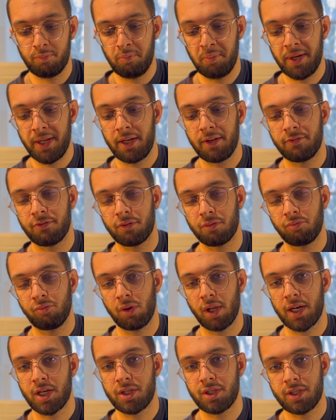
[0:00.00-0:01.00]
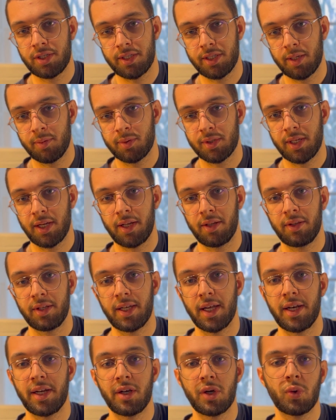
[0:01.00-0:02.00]
meaningful relationships and
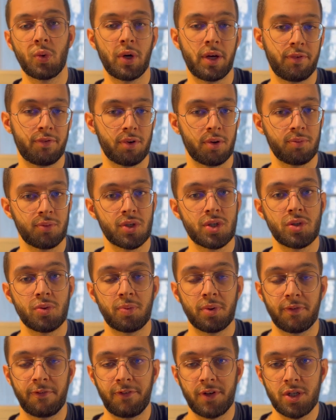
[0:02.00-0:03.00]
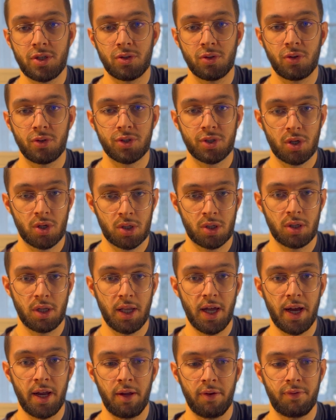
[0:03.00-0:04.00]
getting away from a superficial social
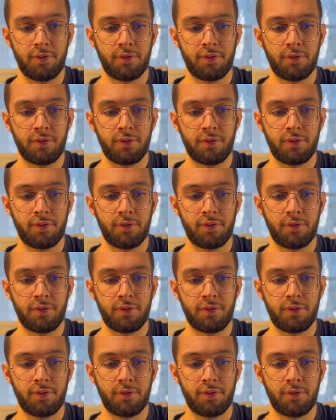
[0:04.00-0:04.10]
life